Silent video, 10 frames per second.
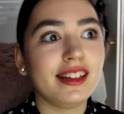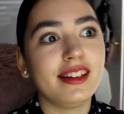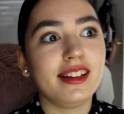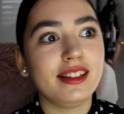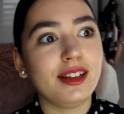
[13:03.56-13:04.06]

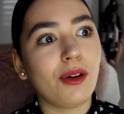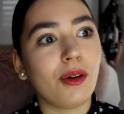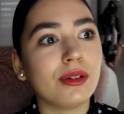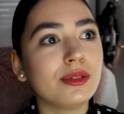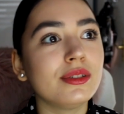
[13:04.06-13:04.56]
in, in your
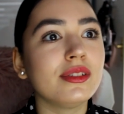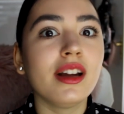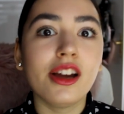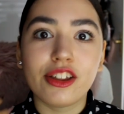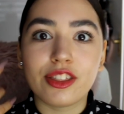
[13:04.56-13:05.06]

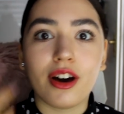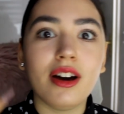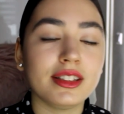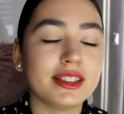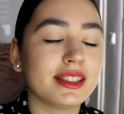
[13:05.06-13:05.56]
own
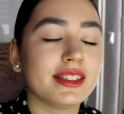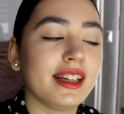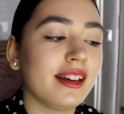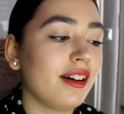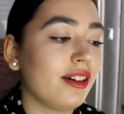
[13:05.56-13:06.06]
thoughts
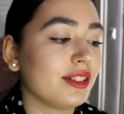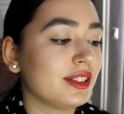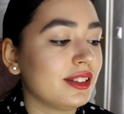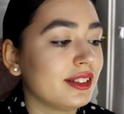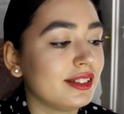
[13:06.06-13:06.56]

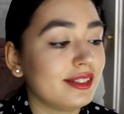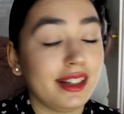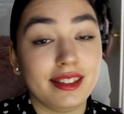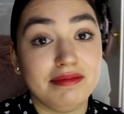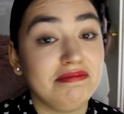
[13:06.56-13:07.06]
also
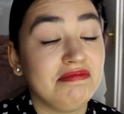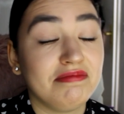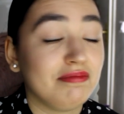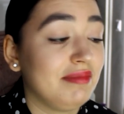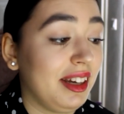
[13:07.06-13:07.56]
and
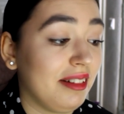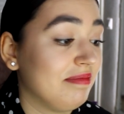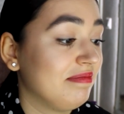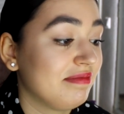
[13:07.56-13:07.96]
yeah.